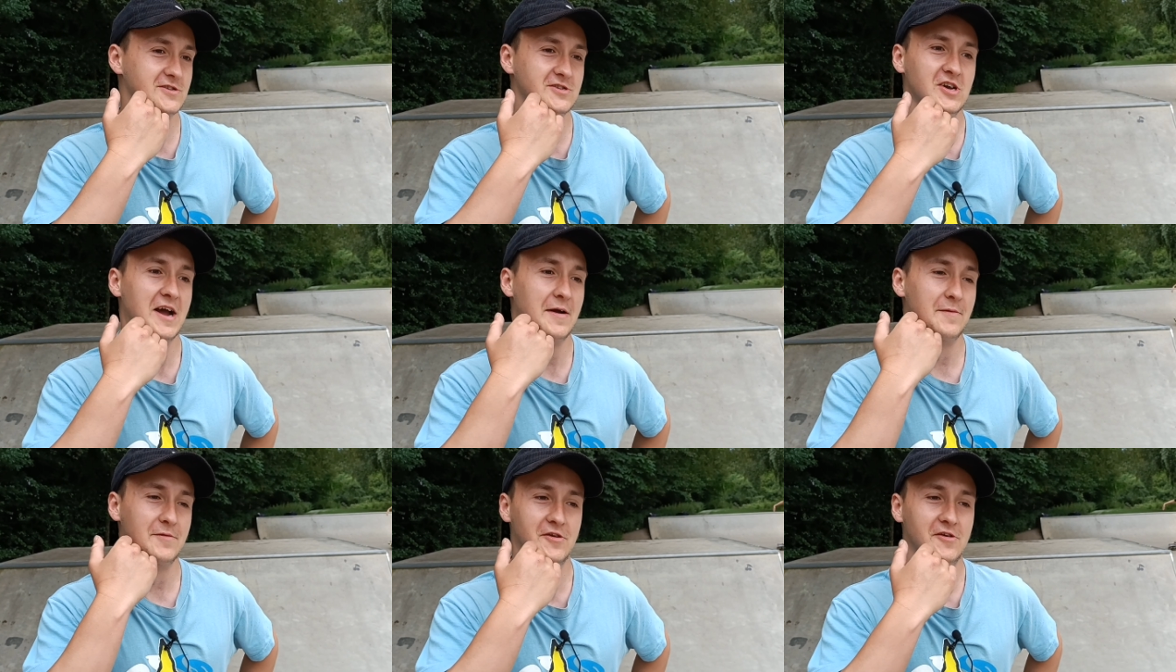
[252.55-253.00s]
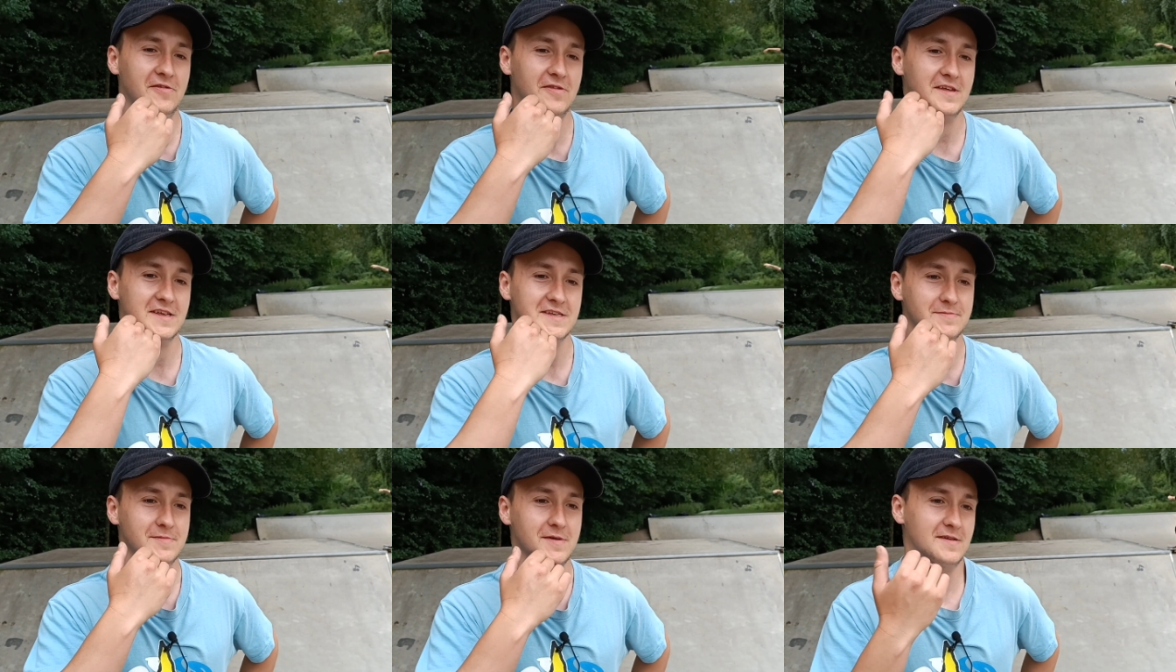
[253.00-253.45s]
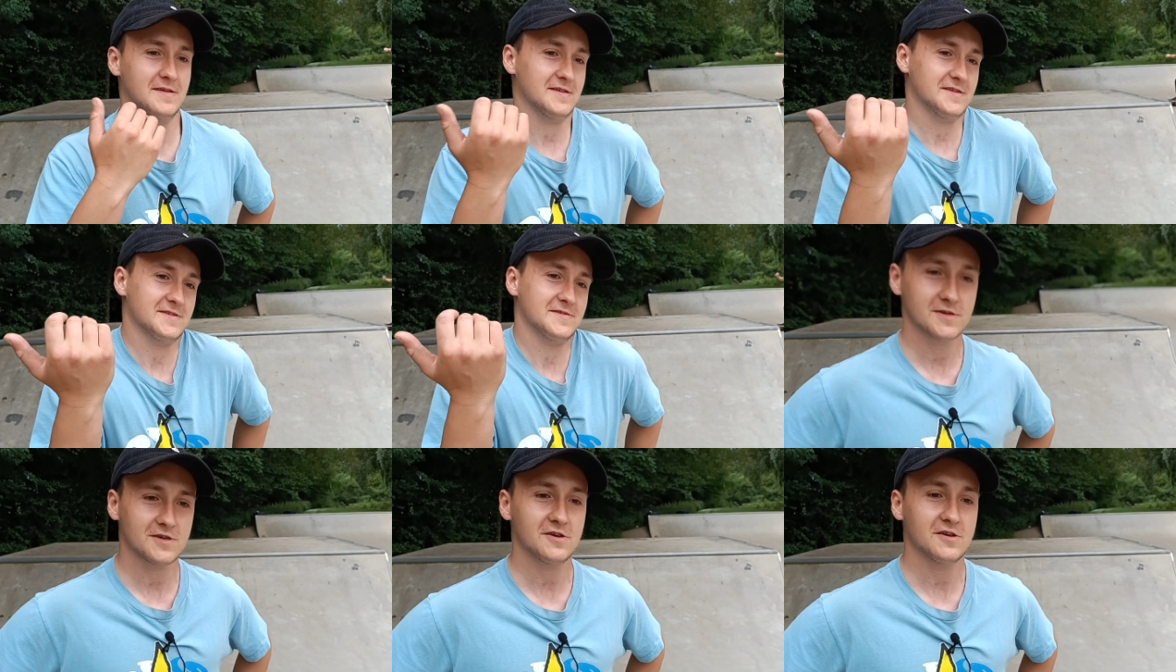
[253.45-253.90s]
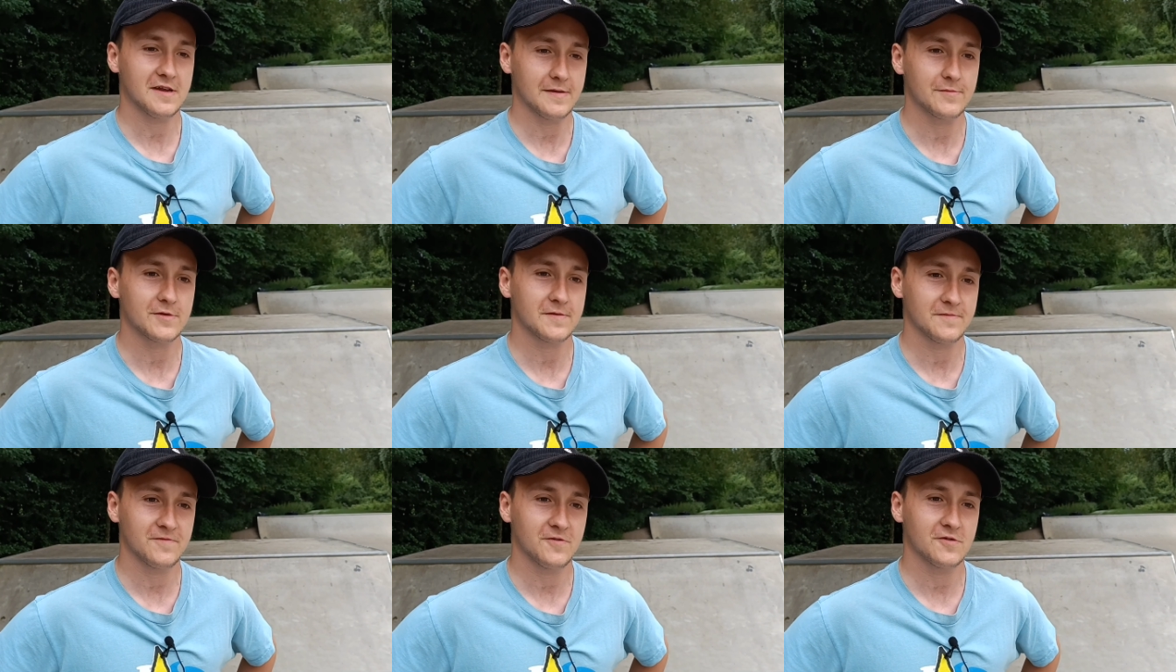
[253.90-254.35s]
time doing this, man. It's good. I'm
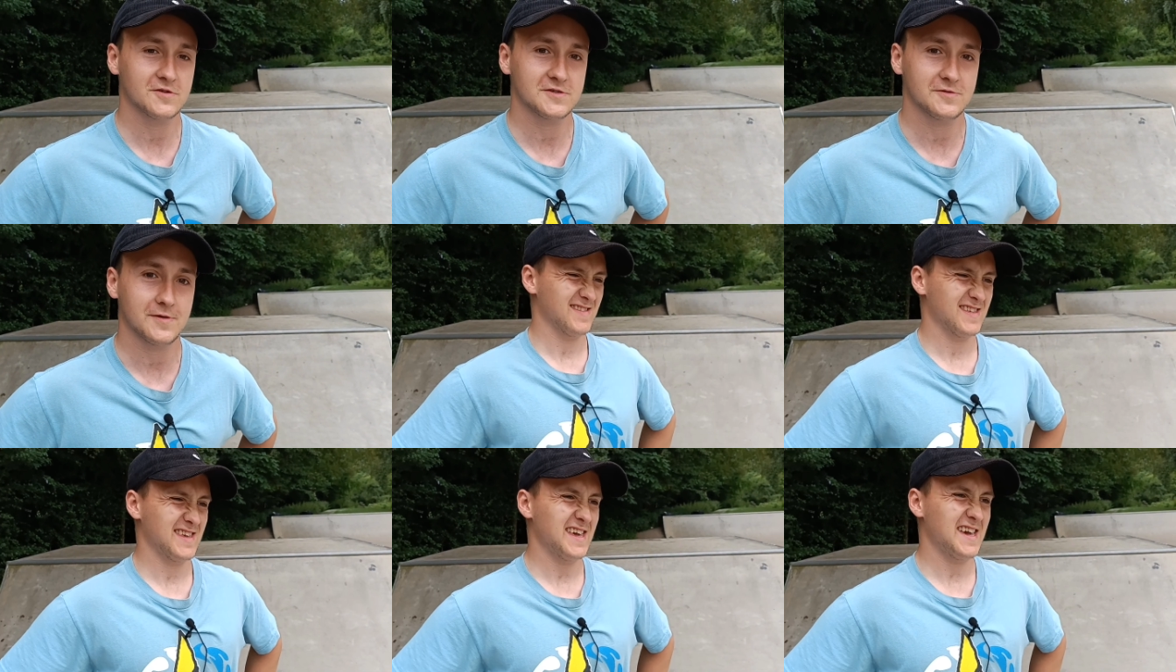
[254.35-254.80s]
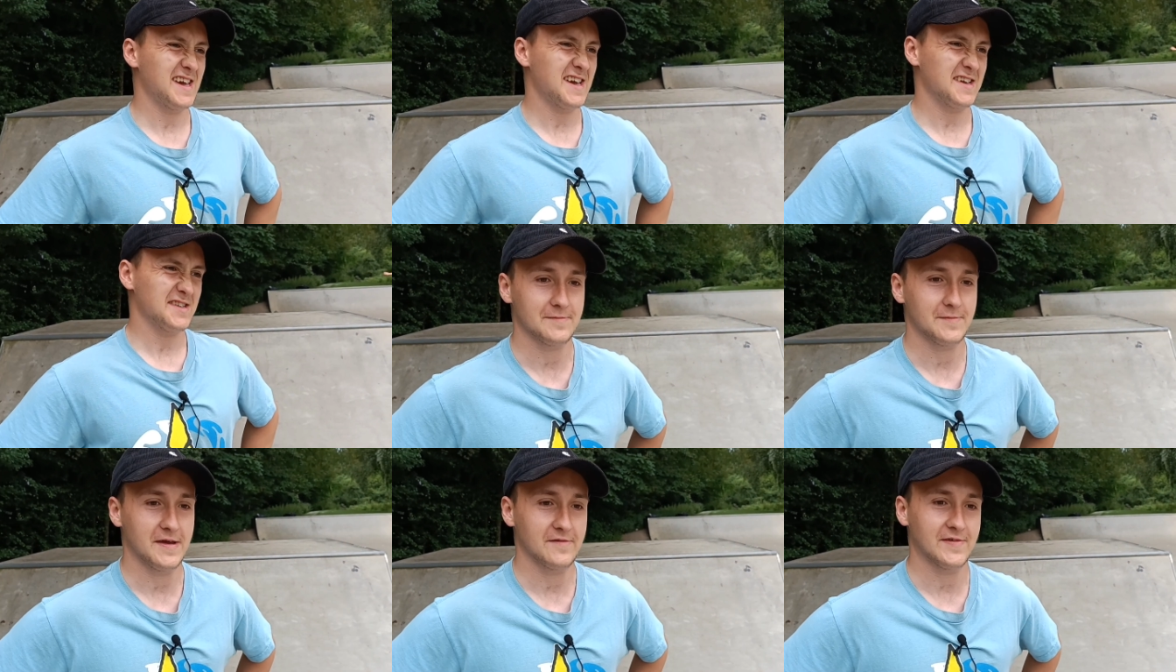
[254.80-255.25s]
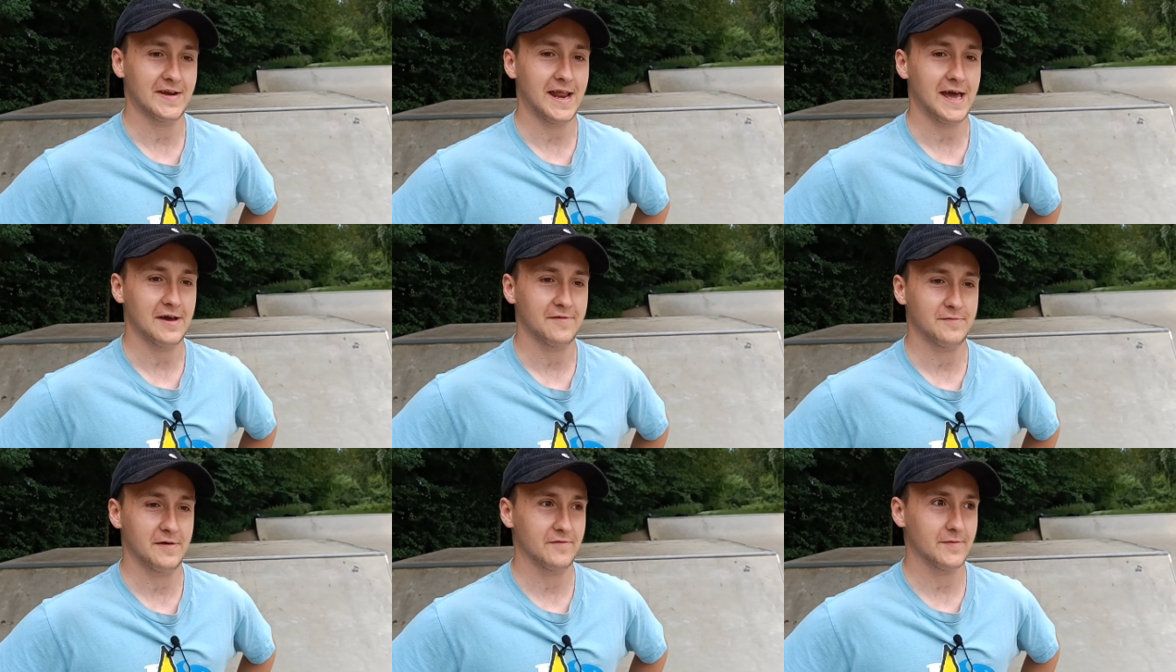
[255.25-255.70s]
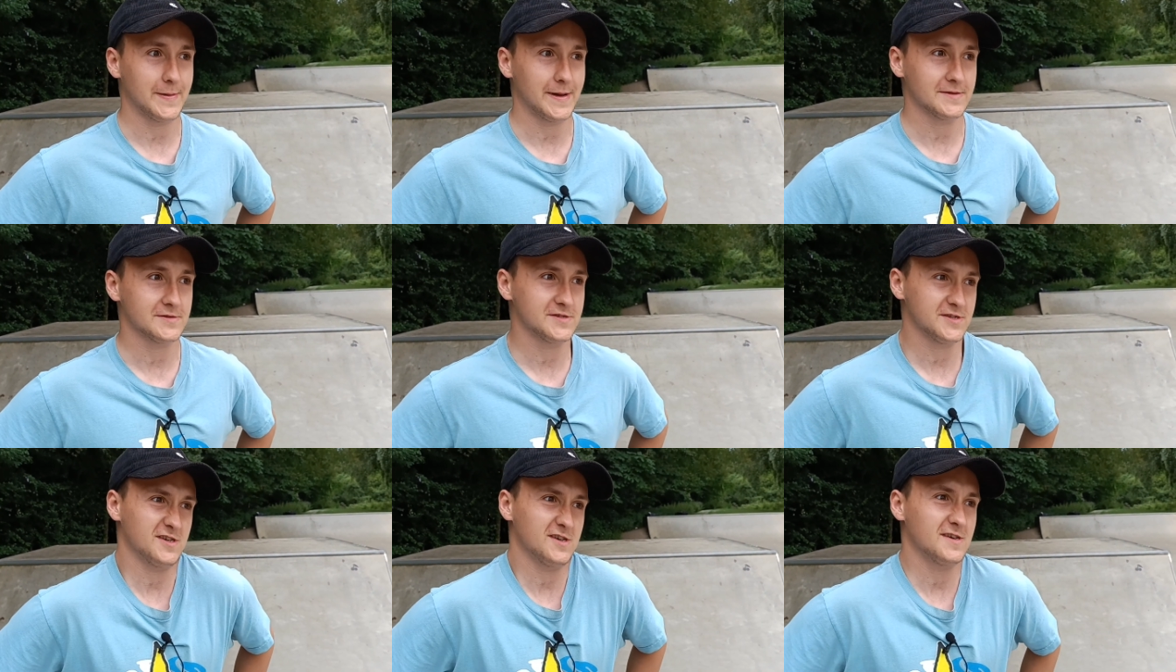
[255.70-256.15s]
looking forward to it. Yeah, a bit of a laugh, a bit of
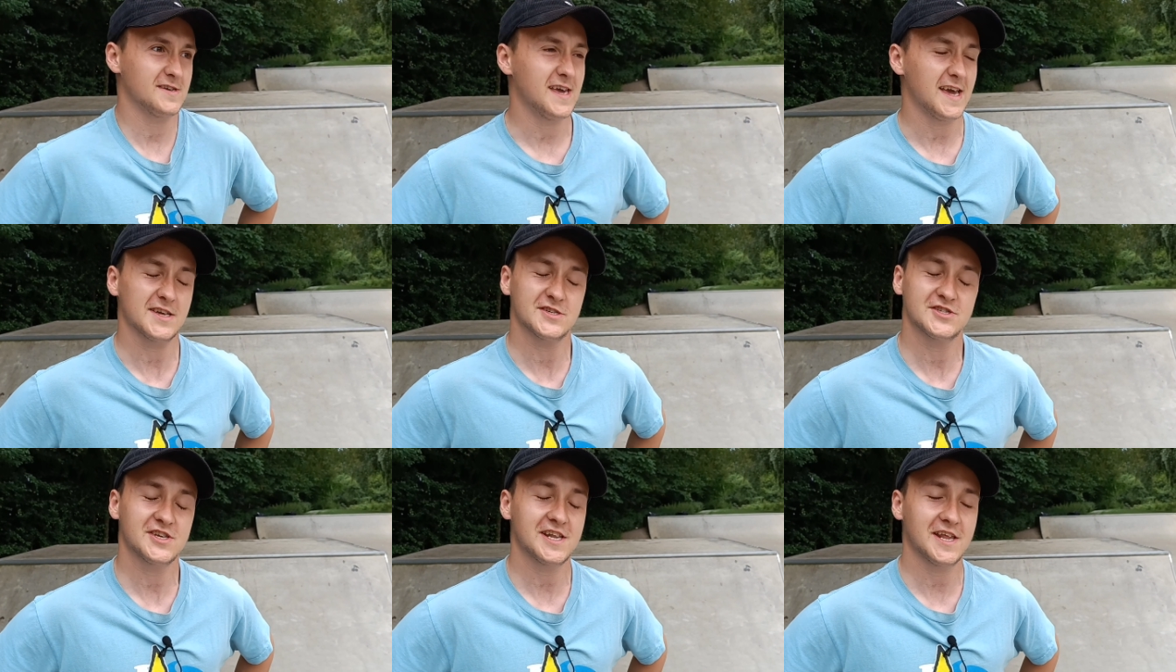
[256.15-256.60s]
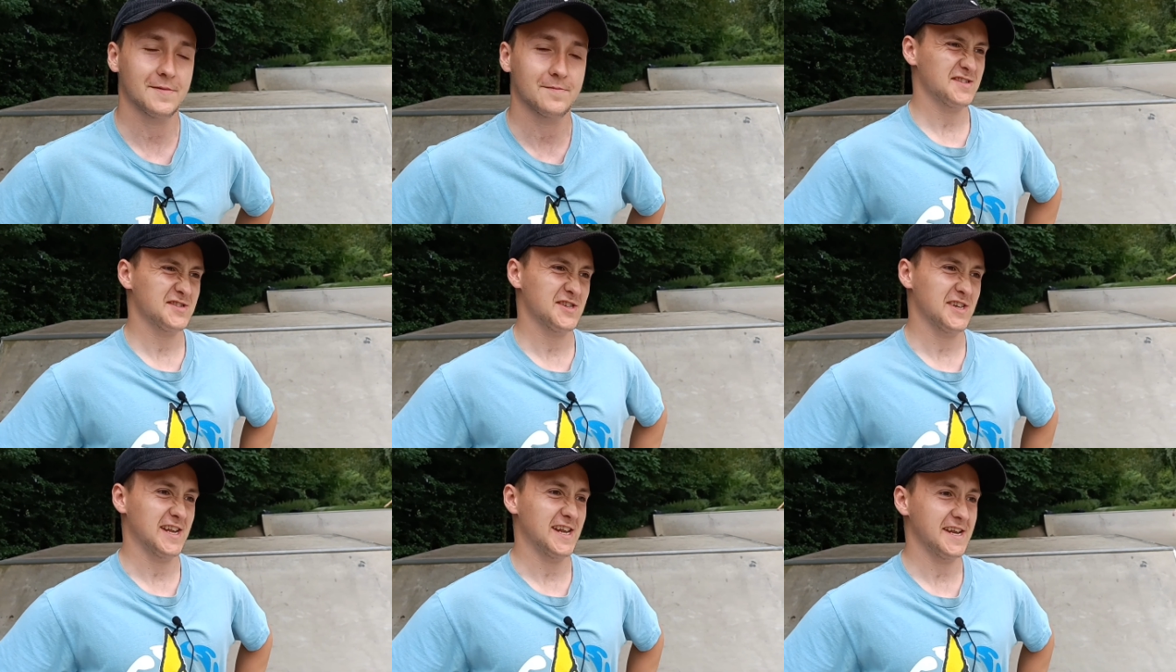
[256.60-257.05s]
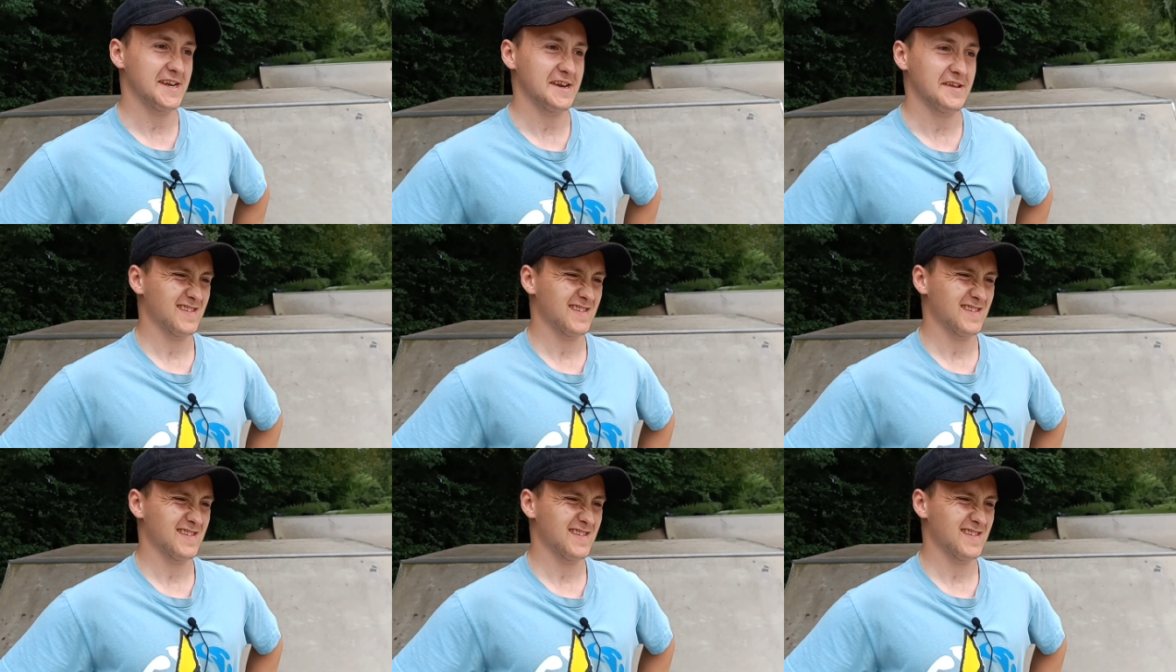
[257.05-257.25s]
banter. Yeah, it's chilling. Chilling.